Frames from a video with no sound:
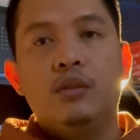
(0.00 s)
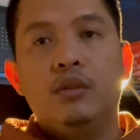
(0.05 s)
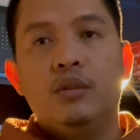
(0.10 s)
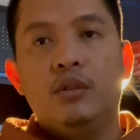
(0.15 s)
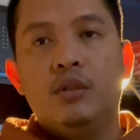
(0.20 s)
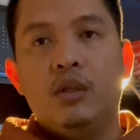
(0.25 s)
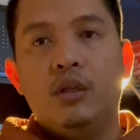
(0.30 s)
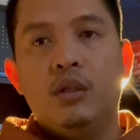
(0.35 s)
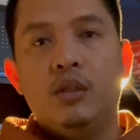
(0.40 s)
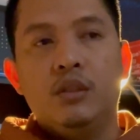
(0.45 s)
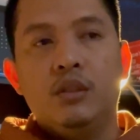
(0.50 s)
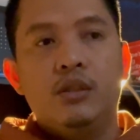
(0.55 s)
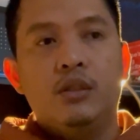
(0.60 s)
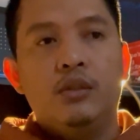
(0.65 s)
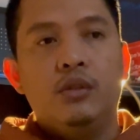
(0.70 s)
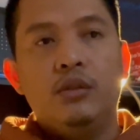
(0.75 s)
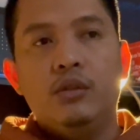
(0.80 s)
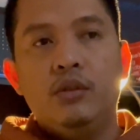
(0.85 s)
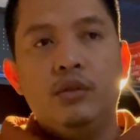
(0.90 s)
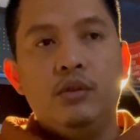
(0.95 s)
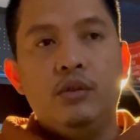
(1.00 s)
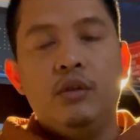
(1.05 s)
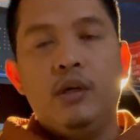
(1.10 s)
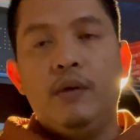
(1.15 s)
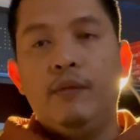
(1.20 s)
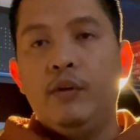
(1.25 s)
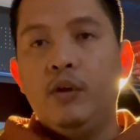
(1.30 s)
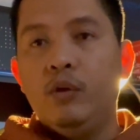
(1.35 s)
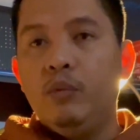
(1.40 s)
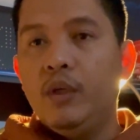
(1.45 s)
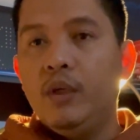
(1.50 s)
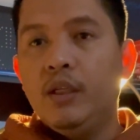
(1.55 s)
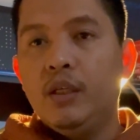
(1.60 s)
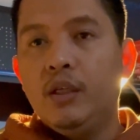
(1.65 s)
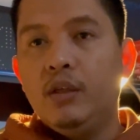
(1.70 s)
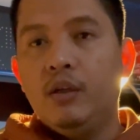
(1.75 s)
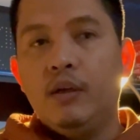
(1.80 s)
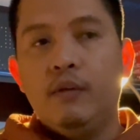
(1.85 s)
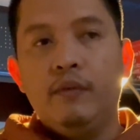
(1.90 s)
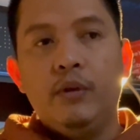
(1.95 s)
because you have
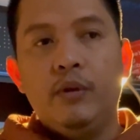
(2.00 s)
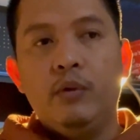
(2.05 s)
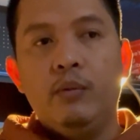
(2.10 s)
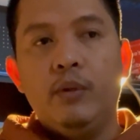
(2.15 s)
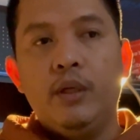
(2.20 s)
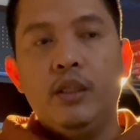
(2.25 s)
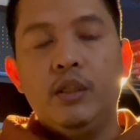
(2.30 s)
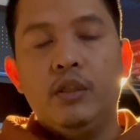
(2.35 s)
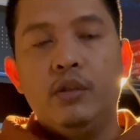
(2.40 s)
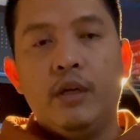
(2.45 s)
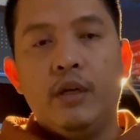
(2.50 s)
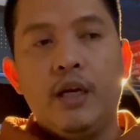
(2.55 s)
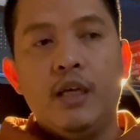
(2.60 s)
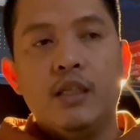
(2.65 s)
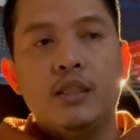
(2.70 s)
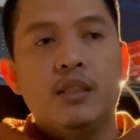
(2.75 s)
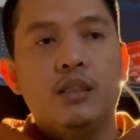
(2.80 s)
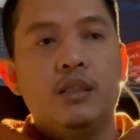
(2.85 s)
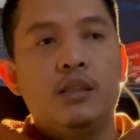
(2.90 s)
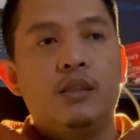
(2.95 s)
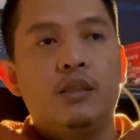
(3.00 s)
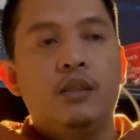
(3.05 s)
nobody to ask.